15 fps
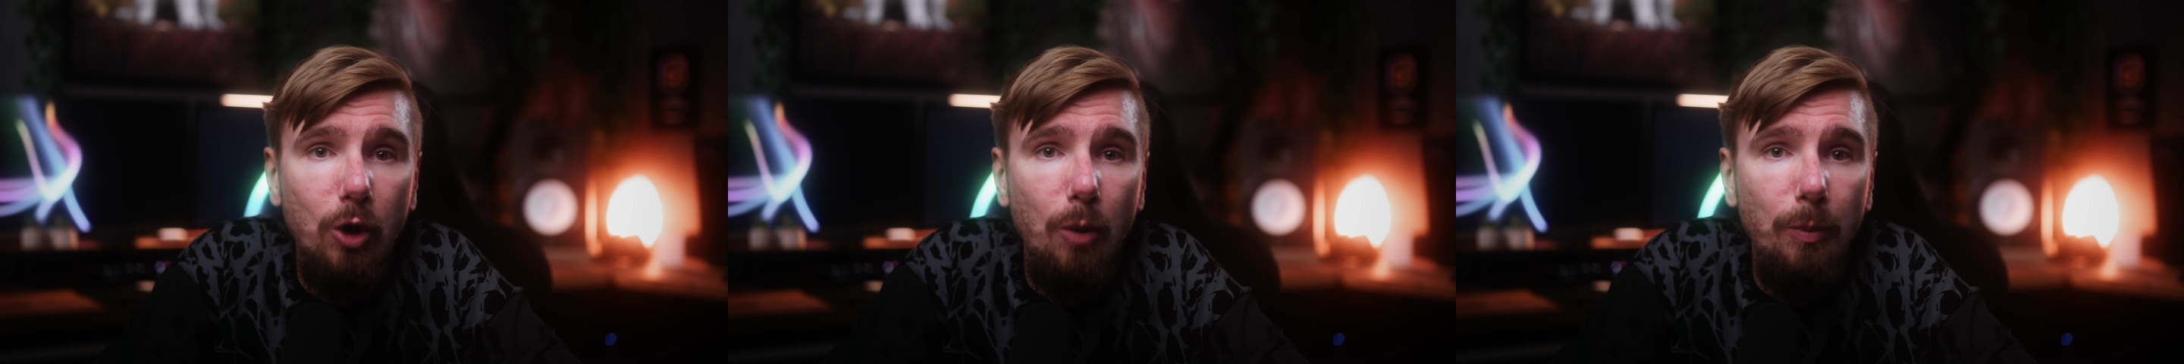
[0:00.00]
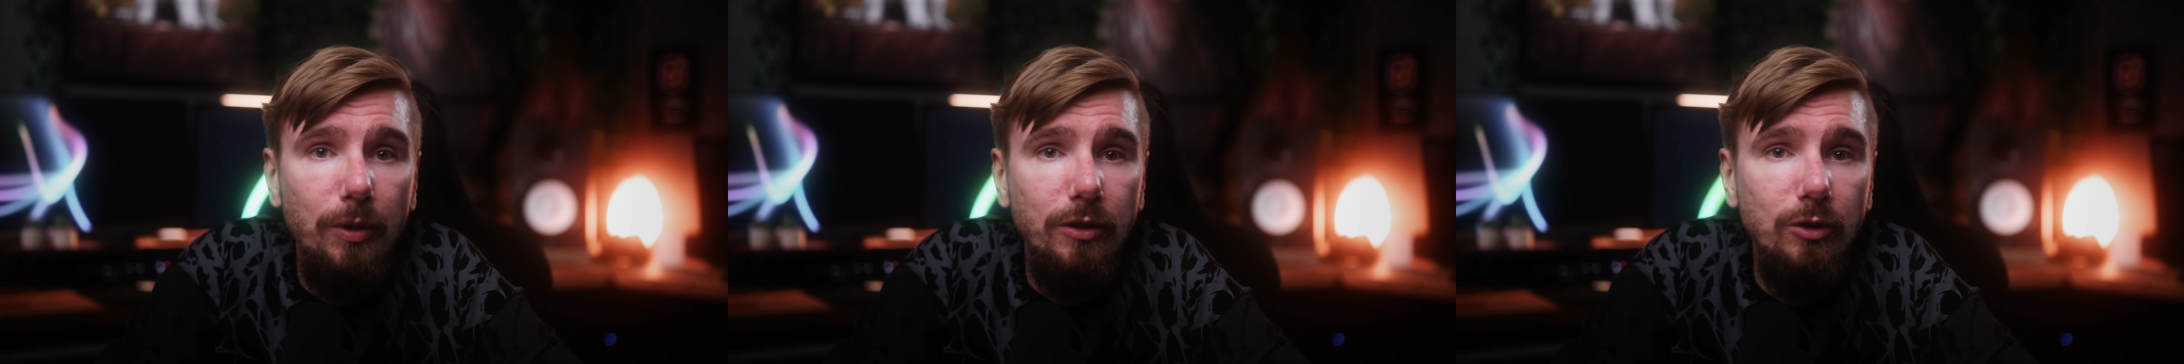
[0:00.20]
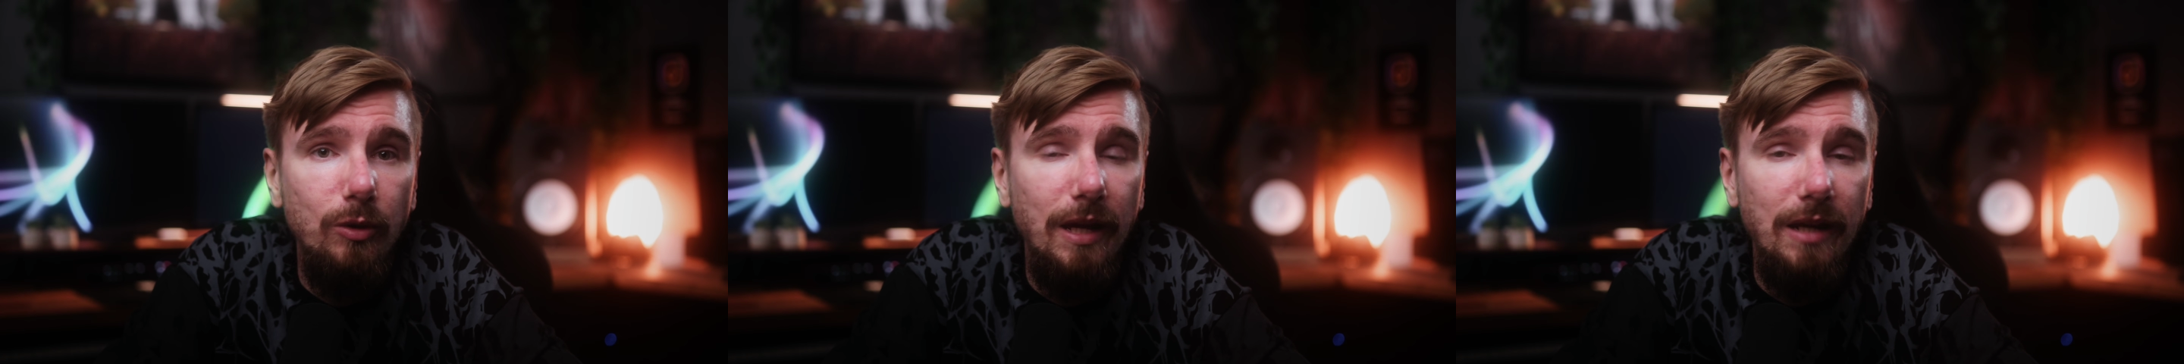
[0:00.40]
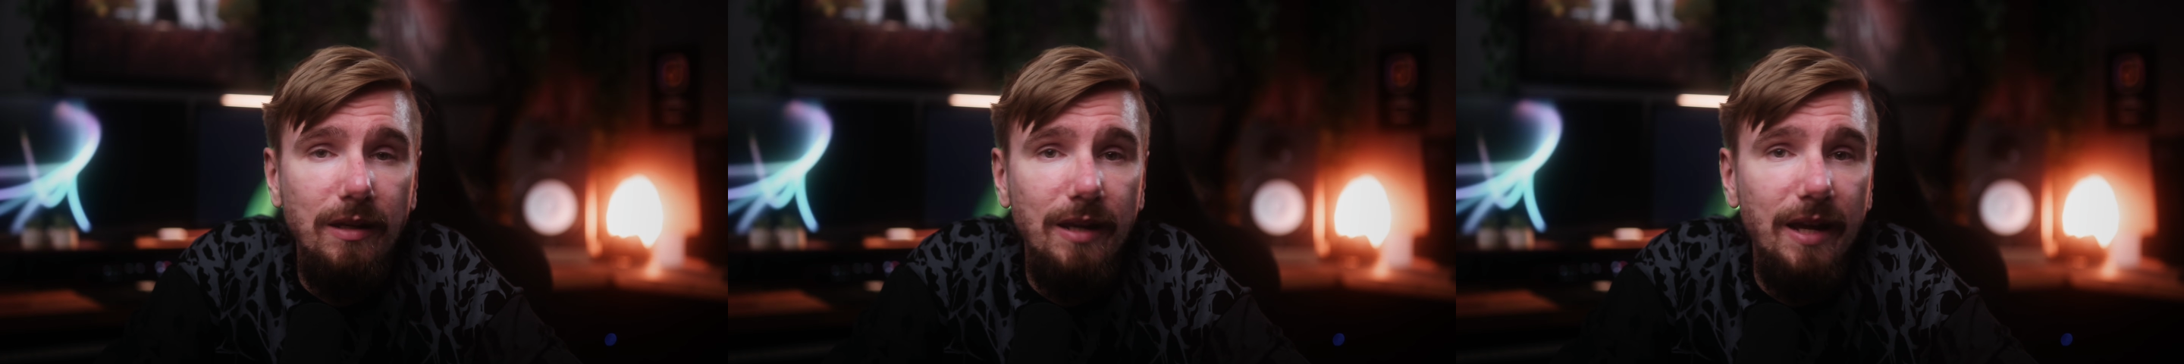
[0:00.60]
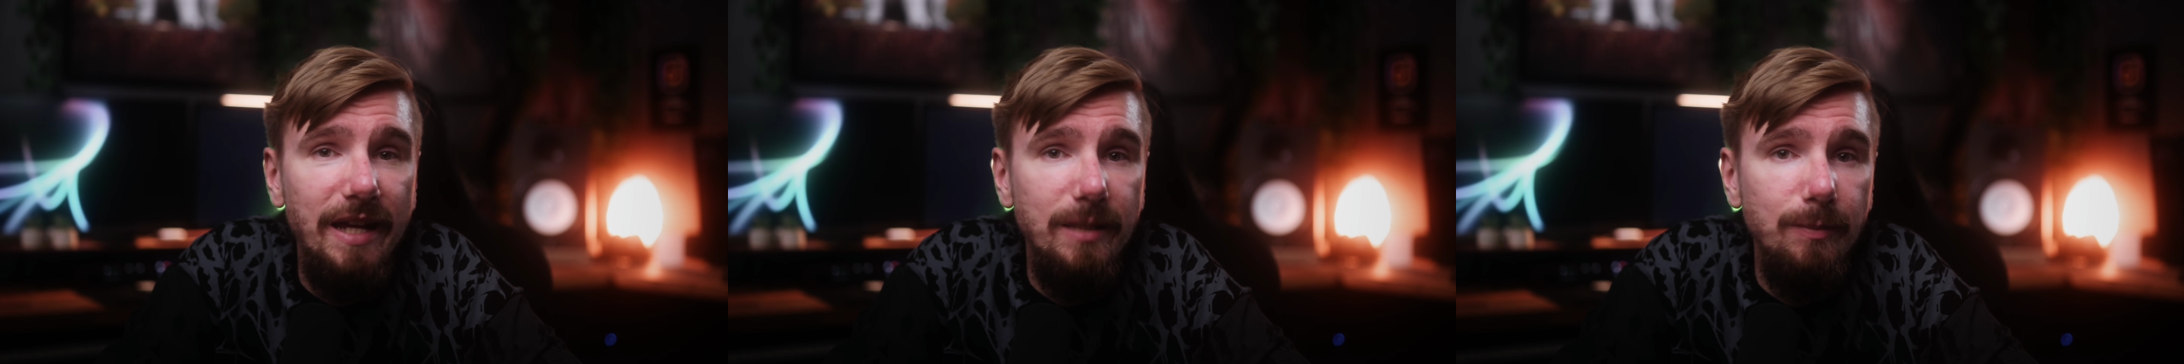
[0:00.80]
open to get a
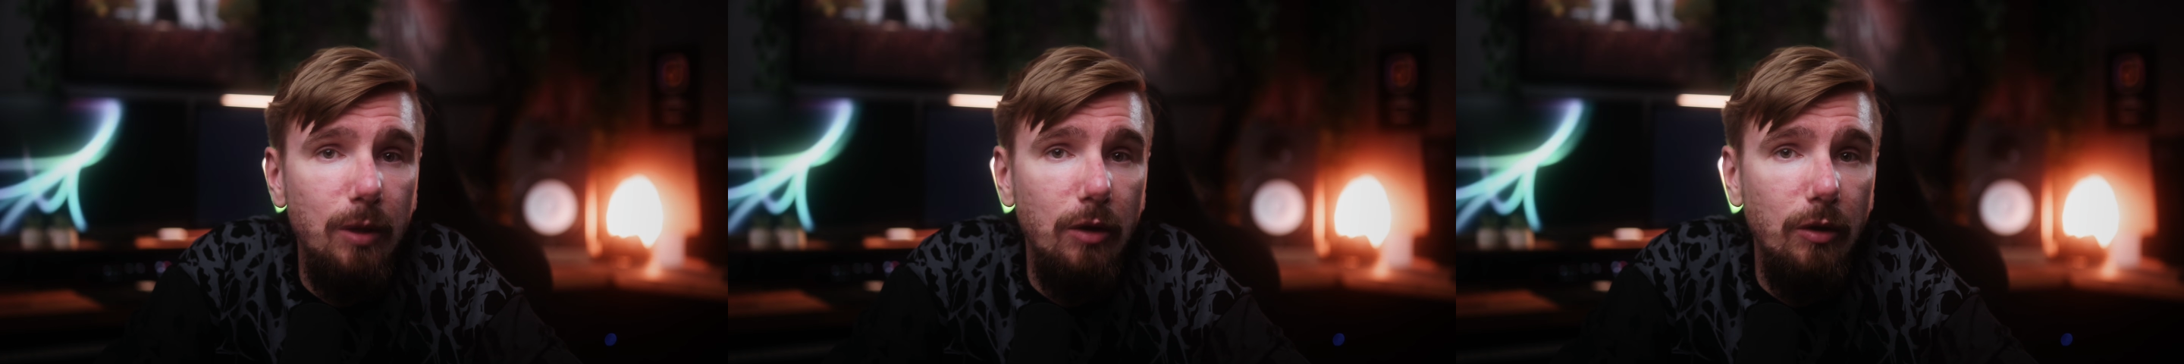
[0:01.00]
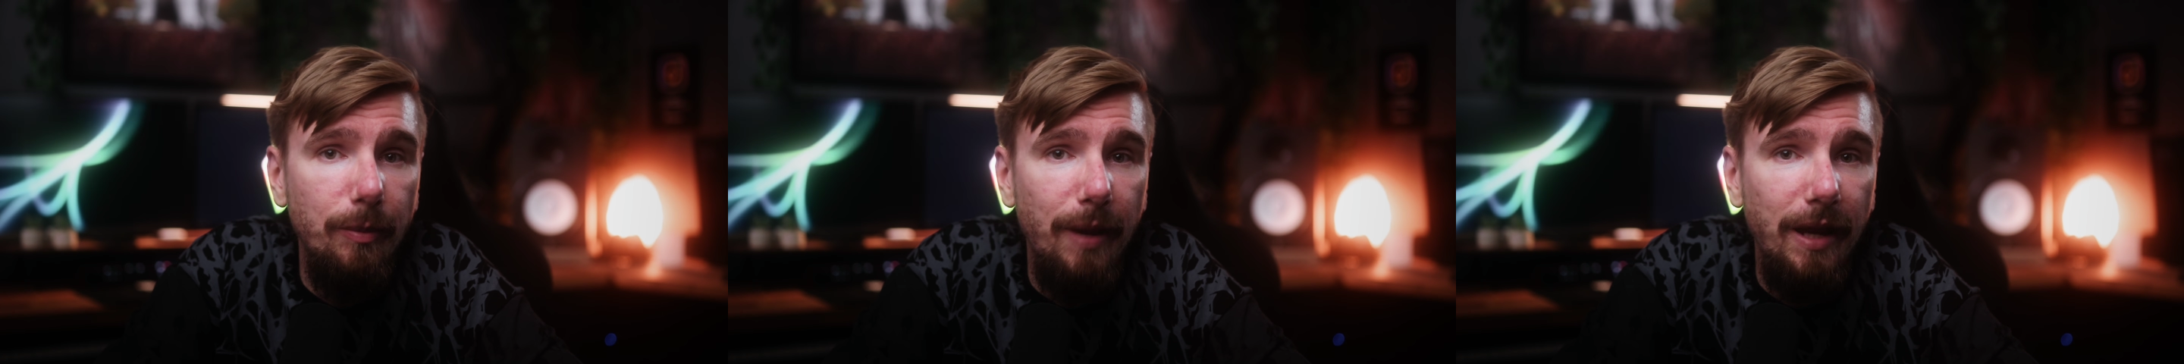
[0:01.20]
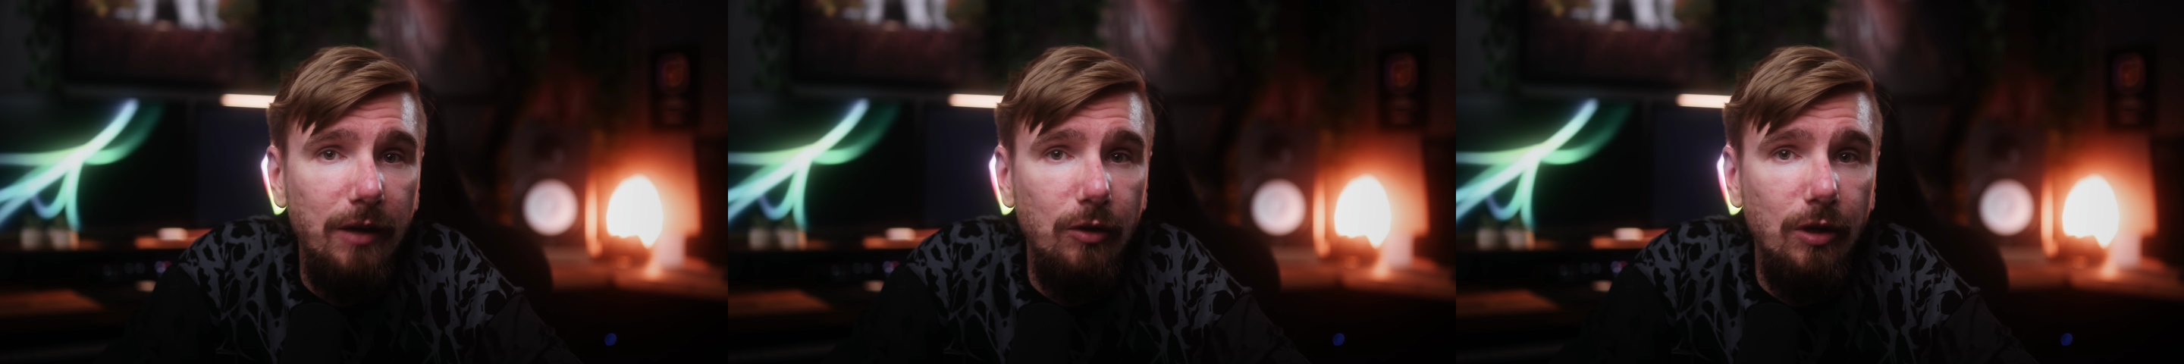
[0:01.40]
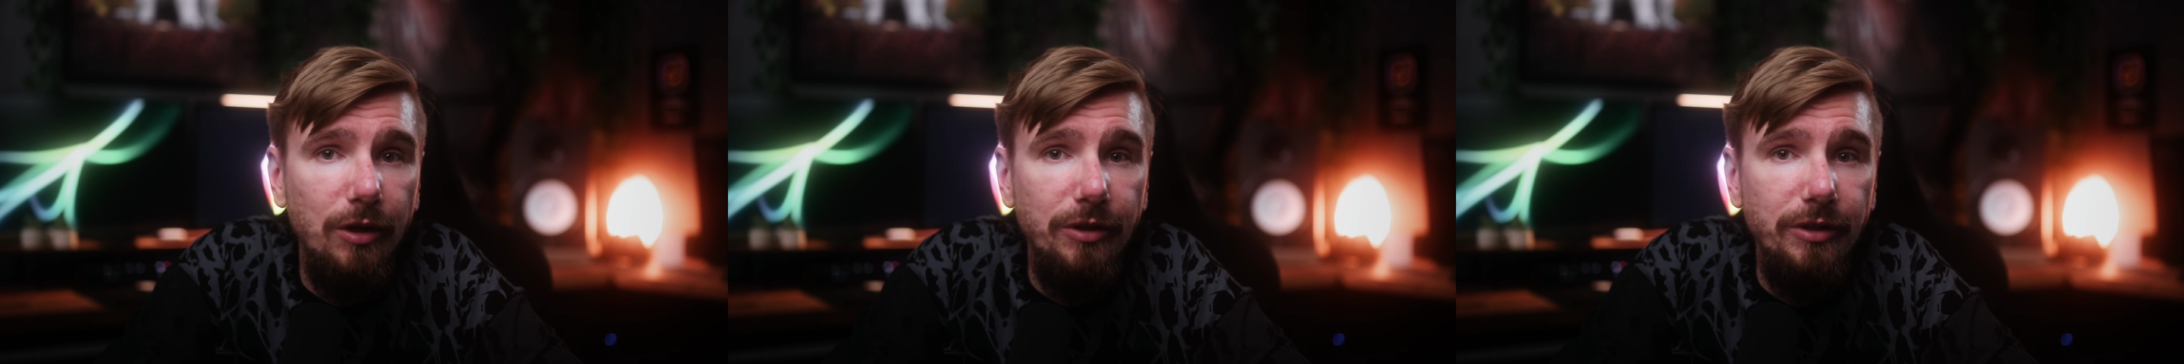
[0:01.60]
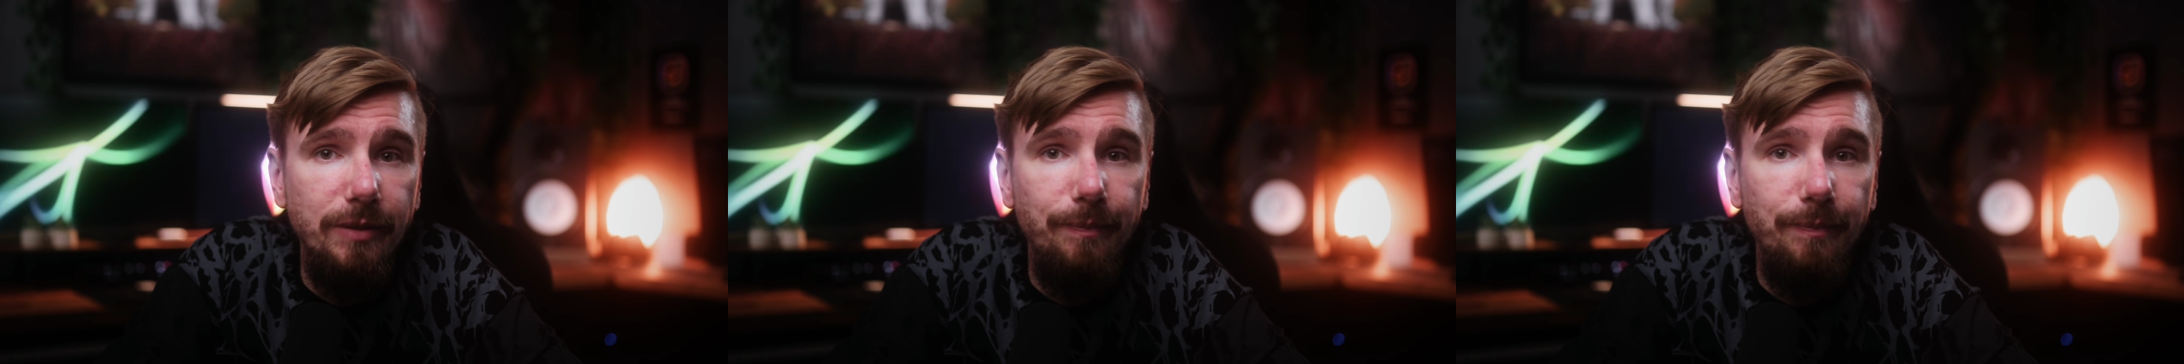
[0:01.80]
nice blurry background.